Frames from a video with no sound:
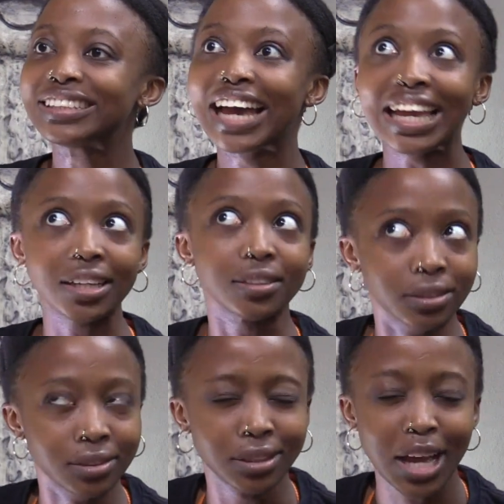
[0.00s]
Like,
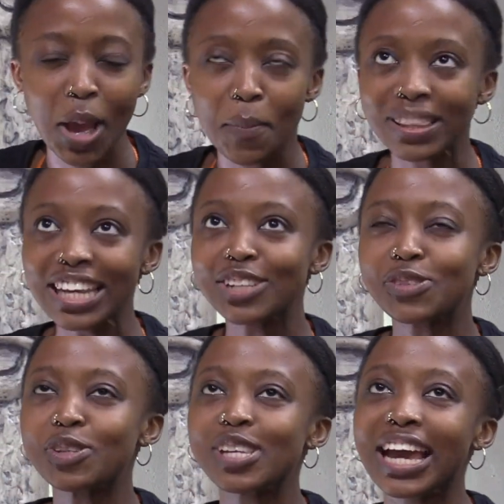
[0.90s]
but then it's
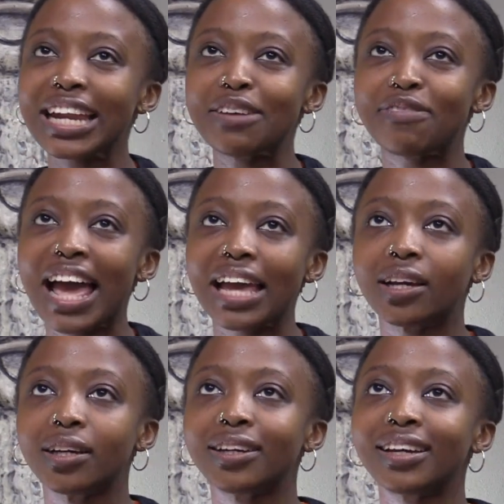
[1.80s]
also kind of like
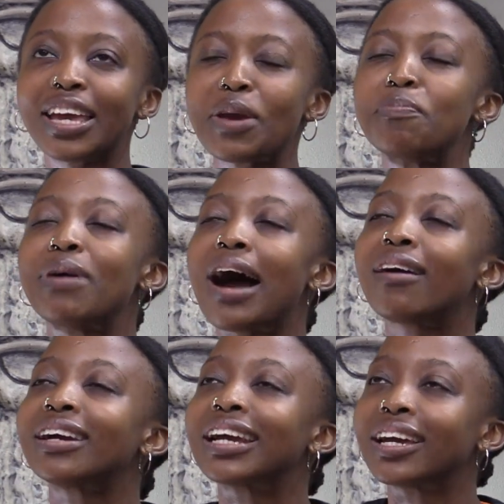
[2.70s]

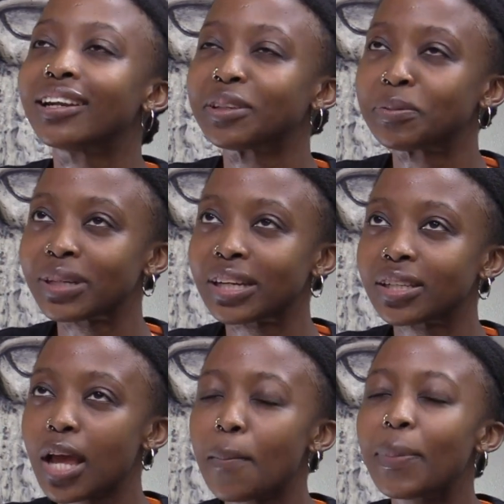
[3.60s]
empowering a little
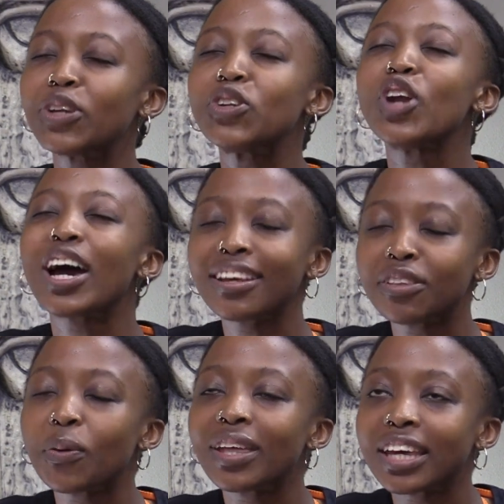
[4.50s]
bit, but not in
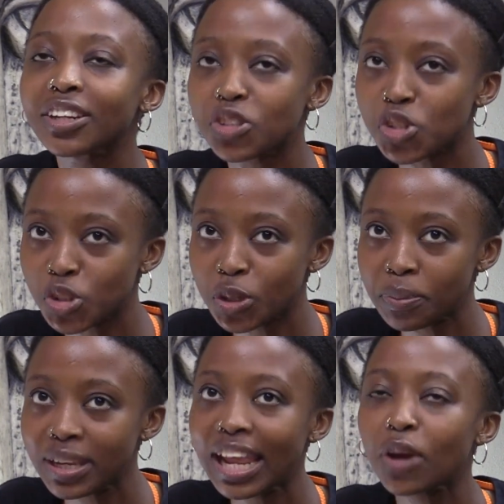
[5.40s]
the way that it should
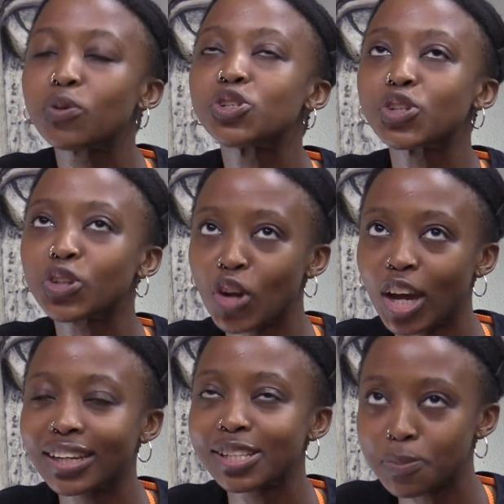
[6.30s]
be. Like, we should
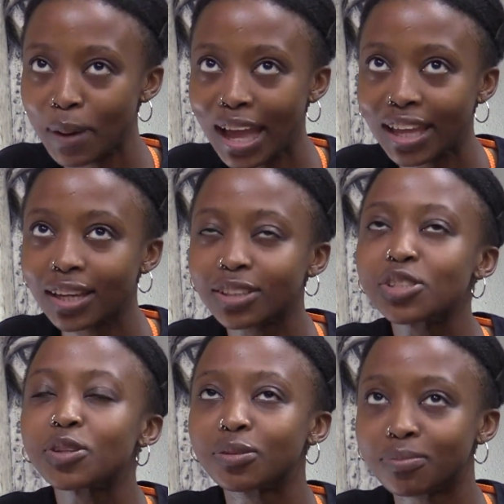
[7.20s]
not aspire
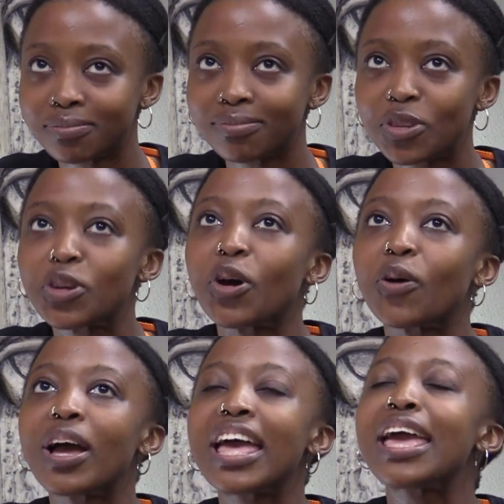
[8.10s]
to, you
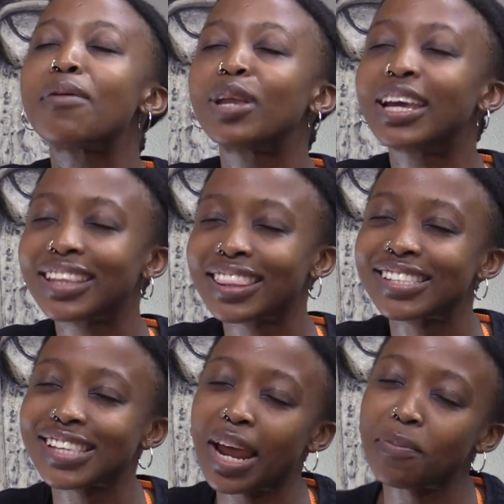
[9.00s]
know, emulate the
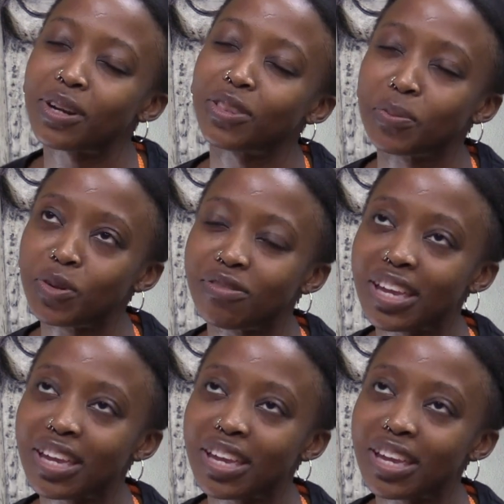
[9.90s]
things that happen in the movie.